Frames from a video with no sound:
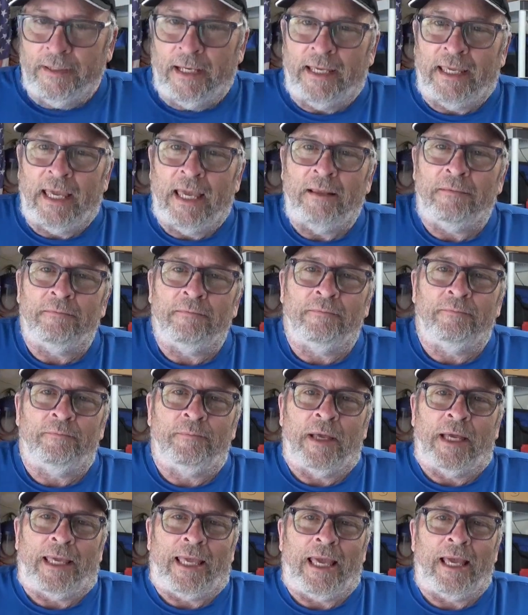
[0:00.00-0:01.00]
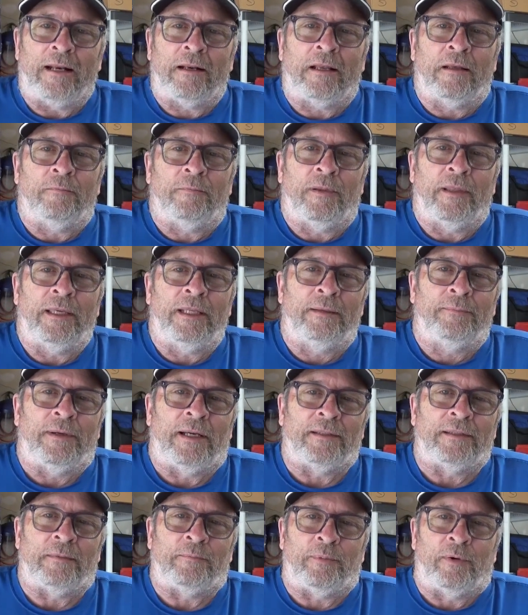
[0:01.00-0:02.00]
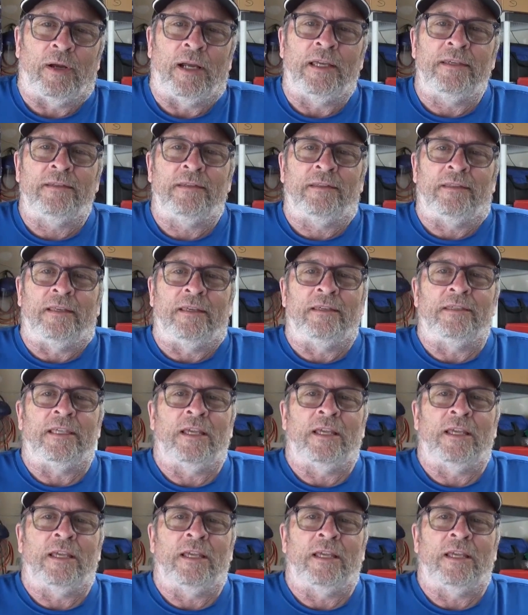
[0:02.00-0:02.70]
I can't complain about the price of these.